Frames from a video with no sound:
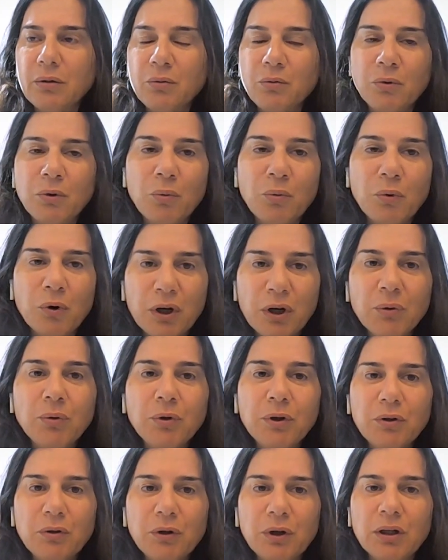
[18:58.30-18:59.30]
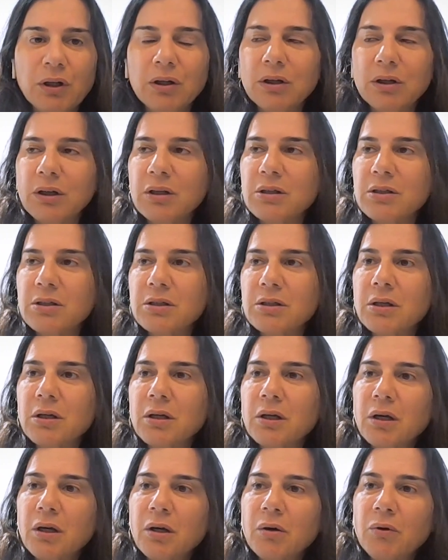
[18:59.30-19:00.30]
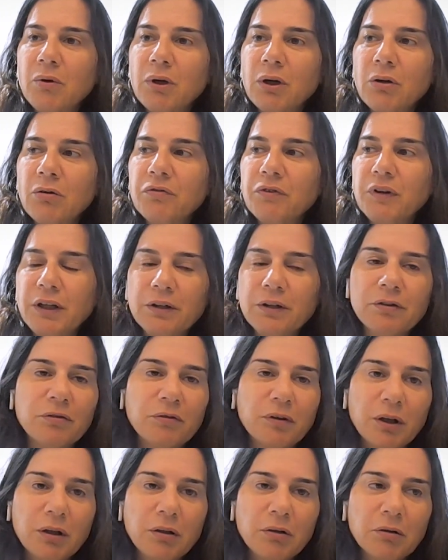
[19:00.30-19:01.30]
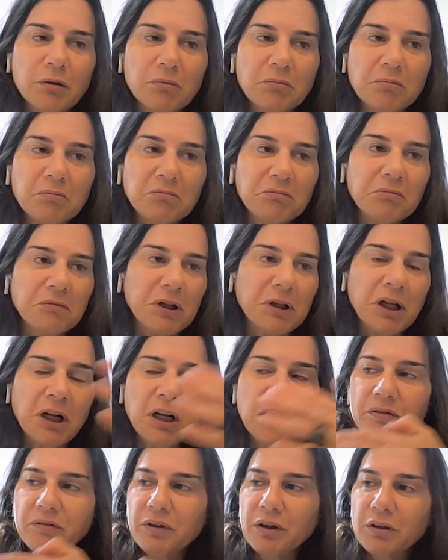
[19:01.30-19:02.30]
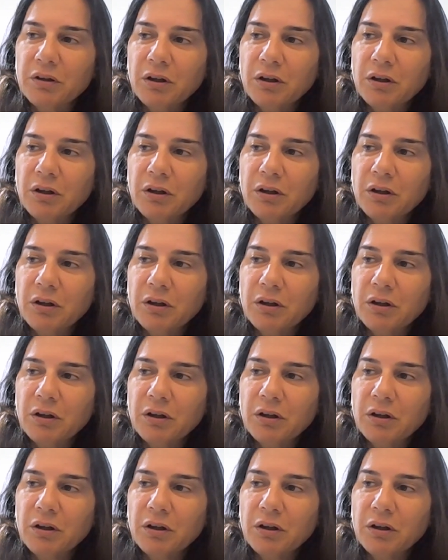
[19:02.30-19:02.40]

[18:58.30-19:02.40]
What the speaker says: What are we doing? We're kind of littering and leaving